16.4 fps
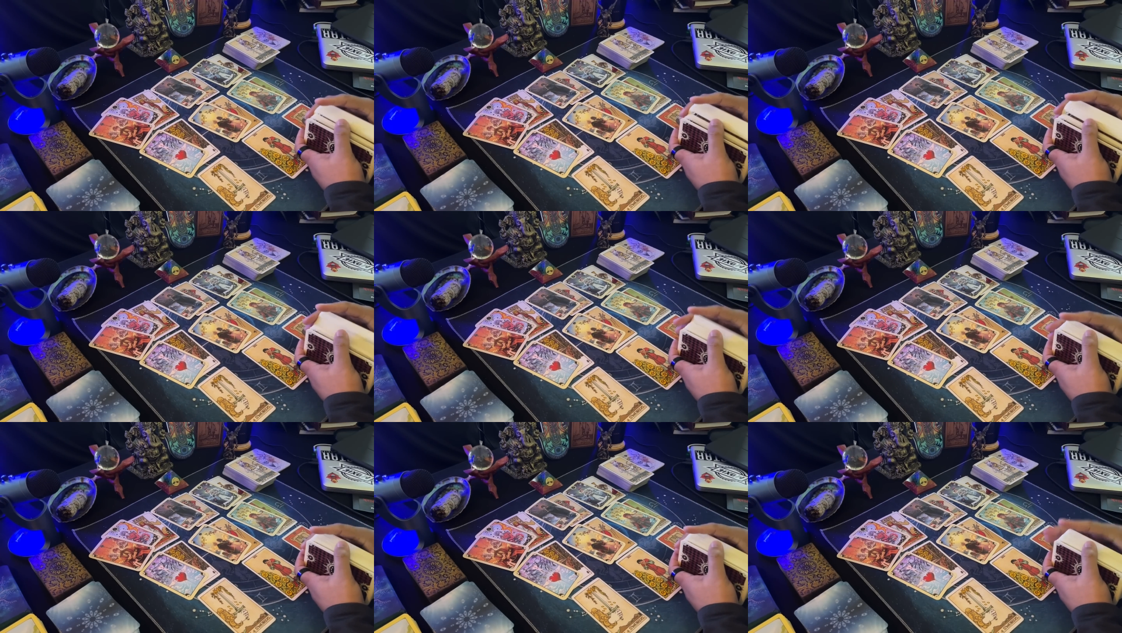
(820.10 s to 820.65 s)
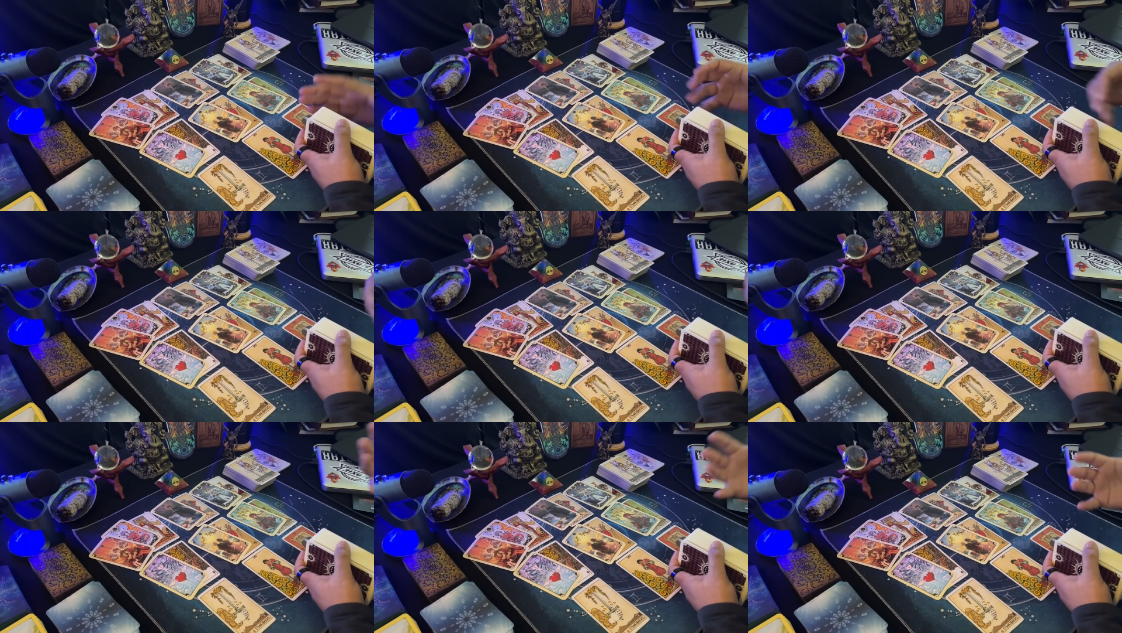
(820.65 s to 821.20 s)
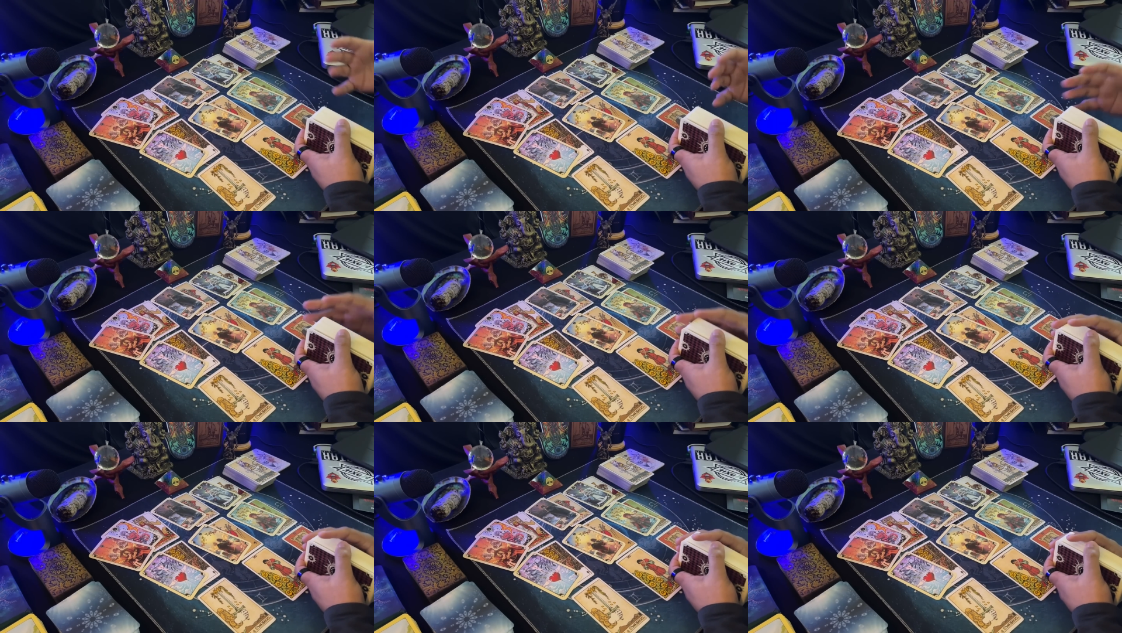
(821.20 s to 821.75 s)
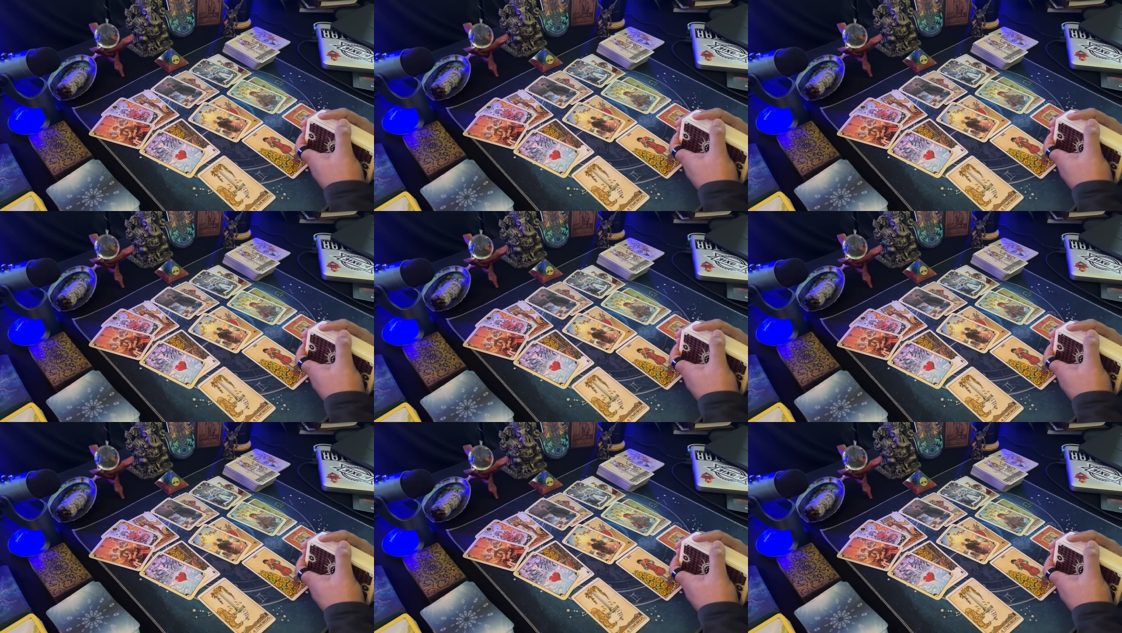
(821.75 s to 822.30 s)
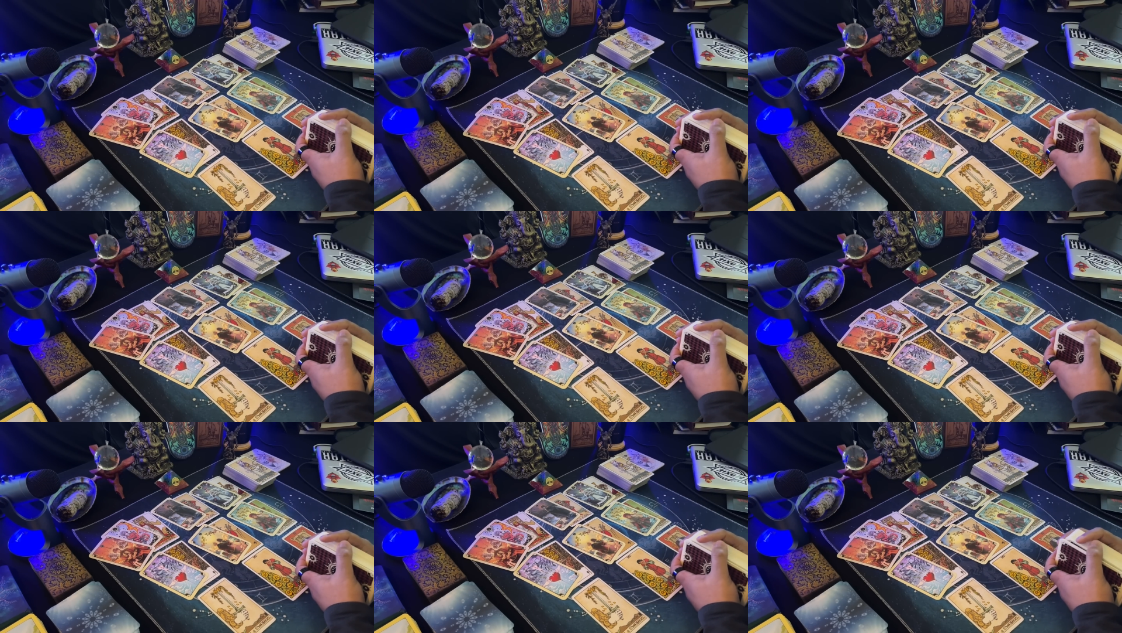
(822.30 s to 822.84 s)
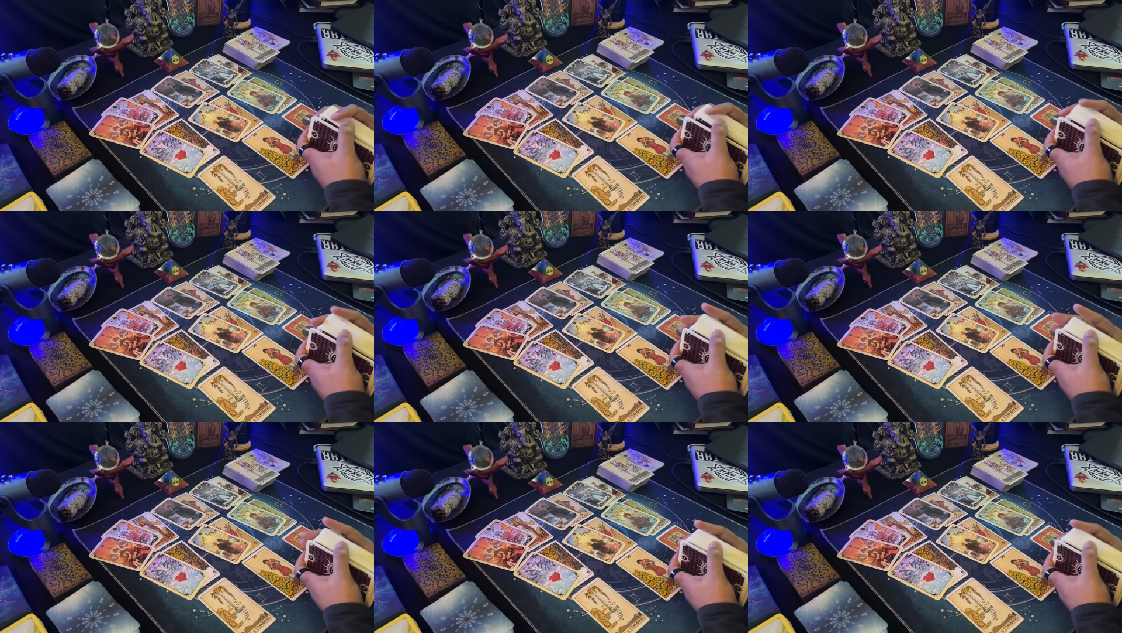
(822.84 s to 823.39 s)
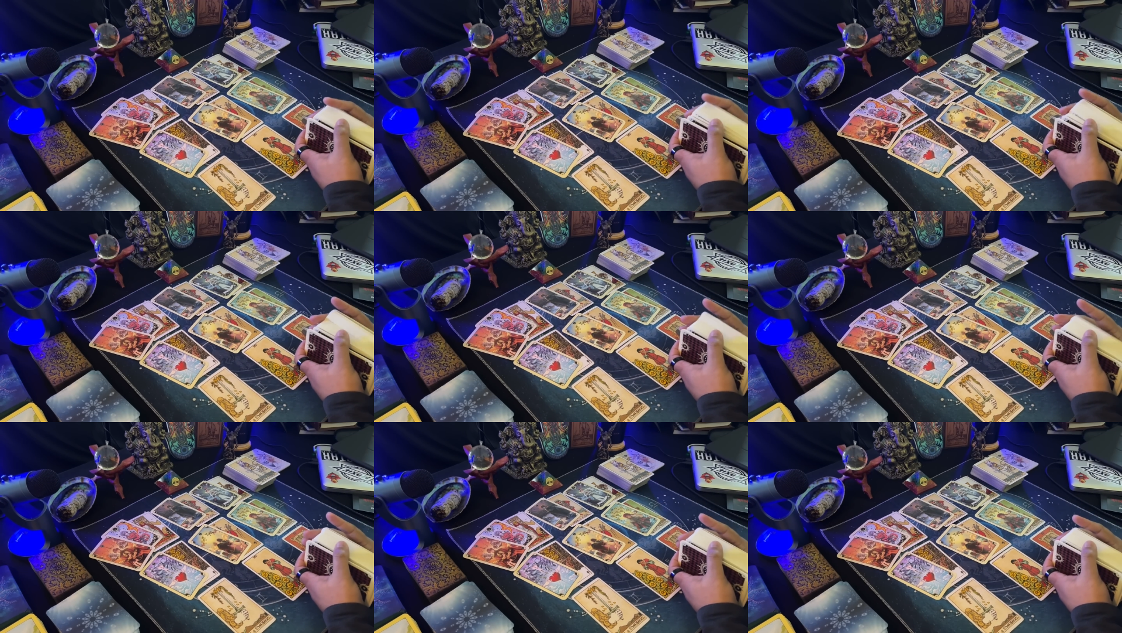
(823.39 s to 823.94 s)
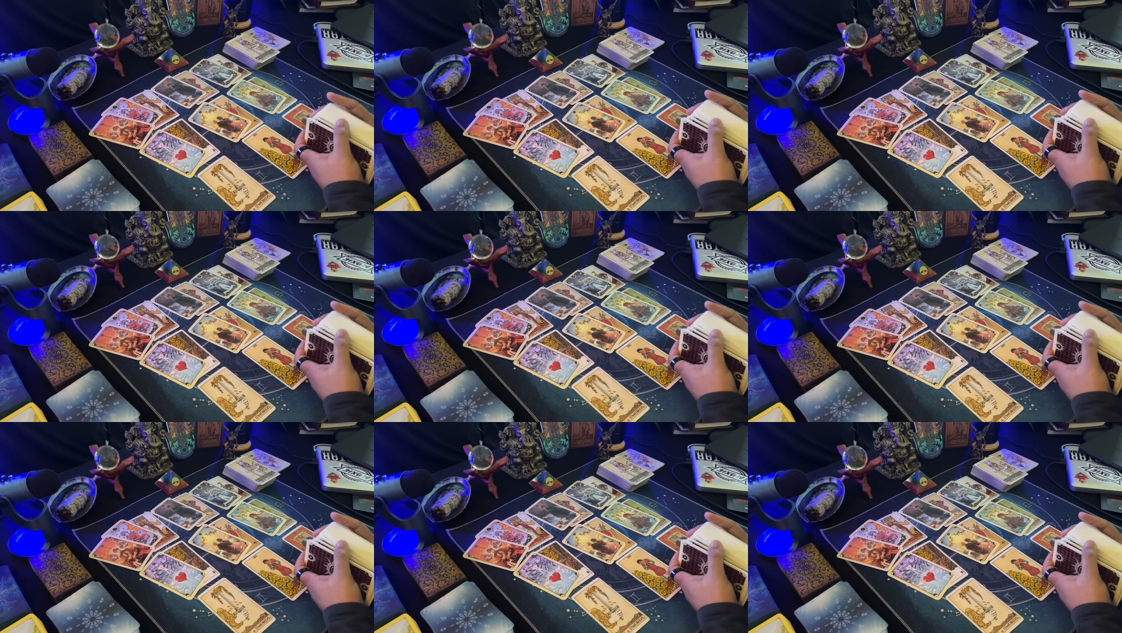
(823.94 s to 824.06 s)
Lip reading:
No face is visible, so there are no lips to read.